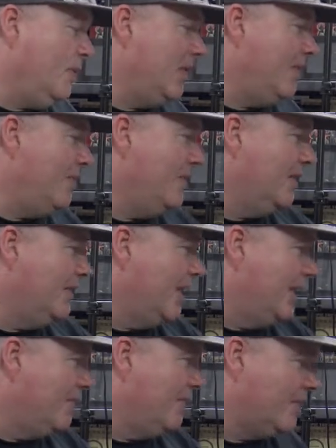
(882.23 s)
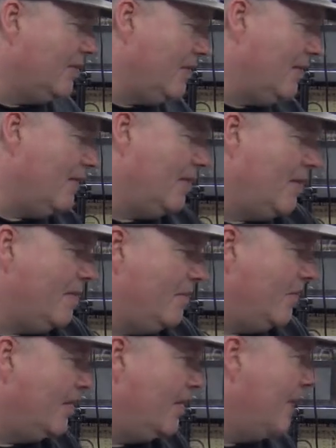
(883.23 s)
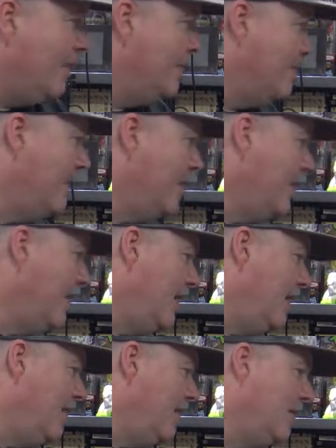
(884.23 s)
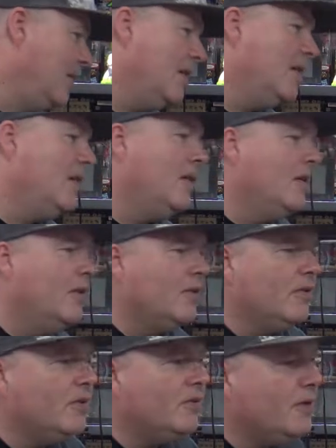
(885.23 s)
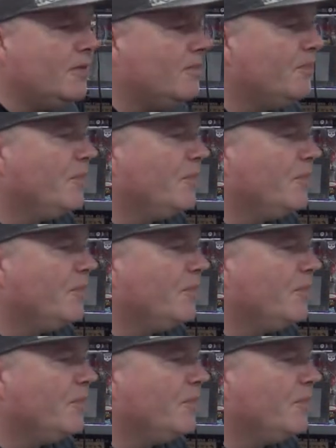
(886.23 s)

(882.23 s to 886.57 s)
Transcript: cheap in the States, but it certainly keeps the money in Europe.